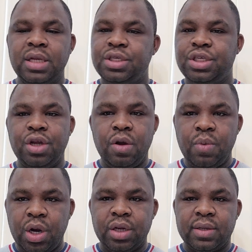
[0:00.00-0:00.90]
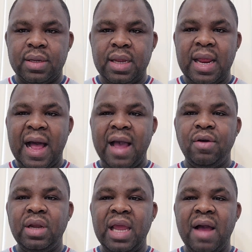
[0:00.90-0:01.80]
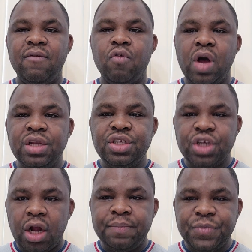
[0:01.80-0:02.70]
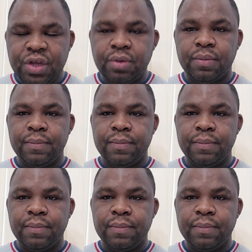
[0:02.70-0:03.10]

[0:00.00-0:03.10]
She don't work. I only have one job too.